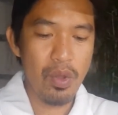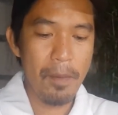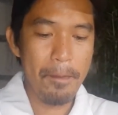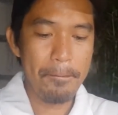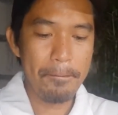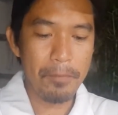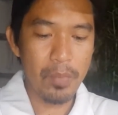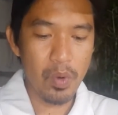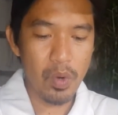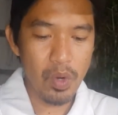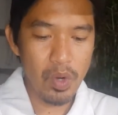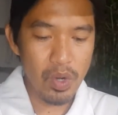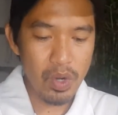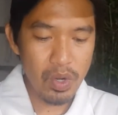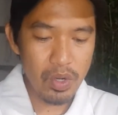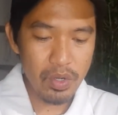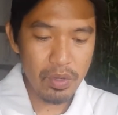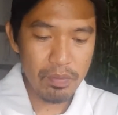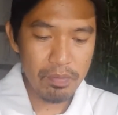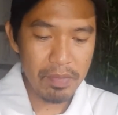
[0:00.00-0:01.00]

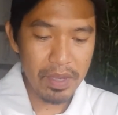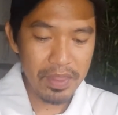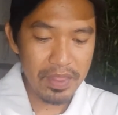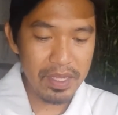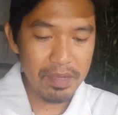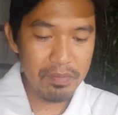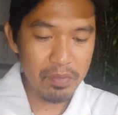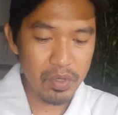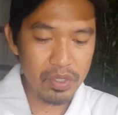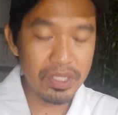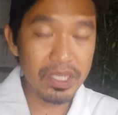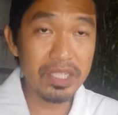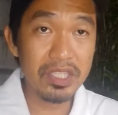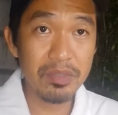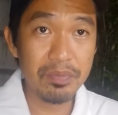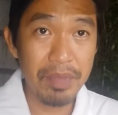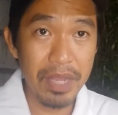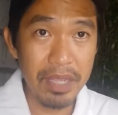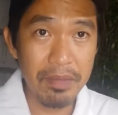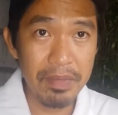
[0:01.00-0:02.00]
more monthly mortgage
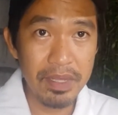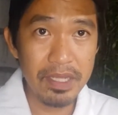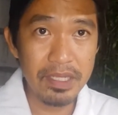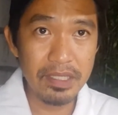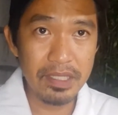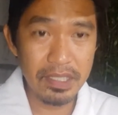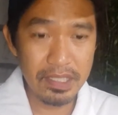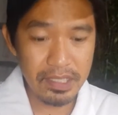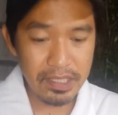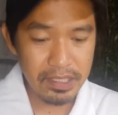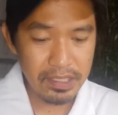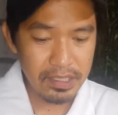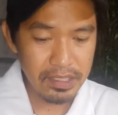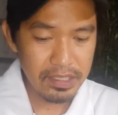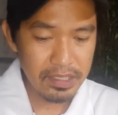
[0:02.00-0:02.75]
payments.